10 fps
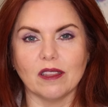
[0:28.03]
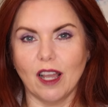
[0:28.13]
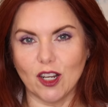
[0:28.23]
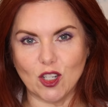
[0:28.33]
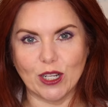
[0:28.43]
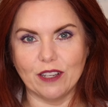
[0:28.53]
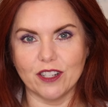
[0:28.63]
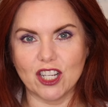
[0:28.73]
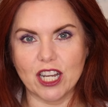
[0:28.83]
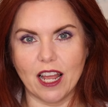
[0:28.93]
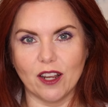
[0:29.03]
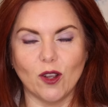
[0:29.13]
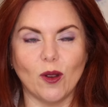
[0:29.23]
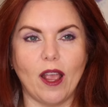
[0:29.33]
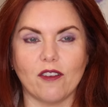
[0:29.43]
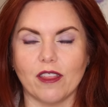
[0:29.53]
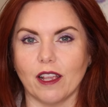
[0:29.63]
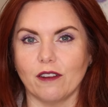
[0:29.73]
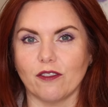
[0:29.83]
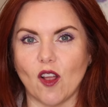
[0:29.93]
luxury aficionado,
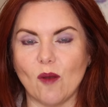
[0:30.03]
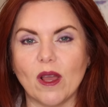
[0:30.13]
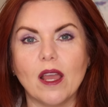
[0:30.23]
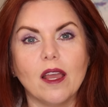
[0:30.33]
everything from